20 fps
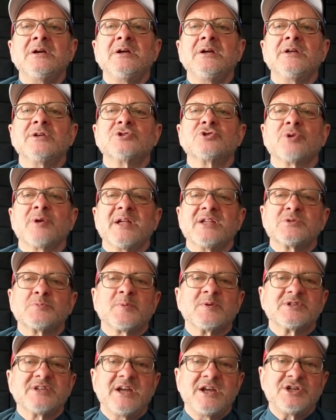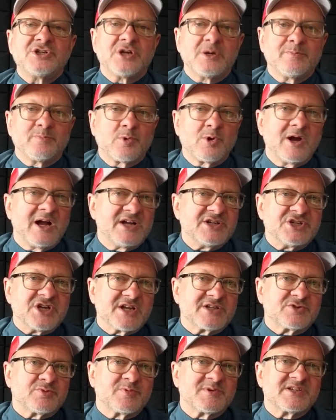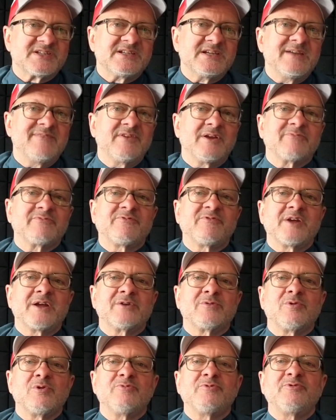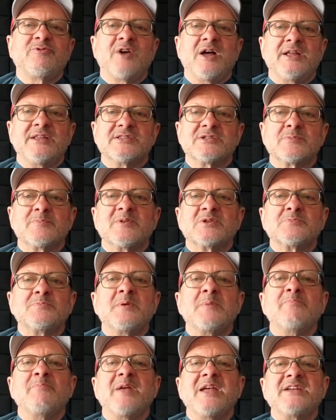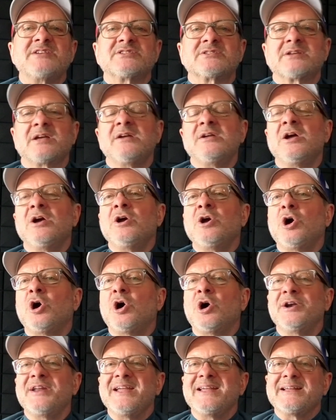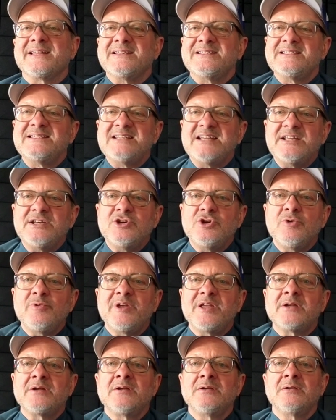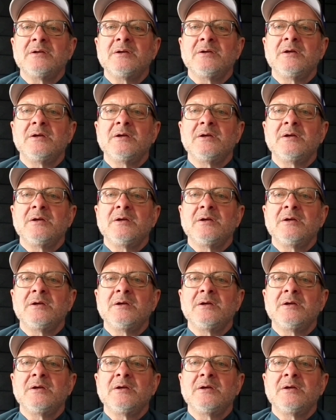transportation projects receiving federal funds must be based on a continuing,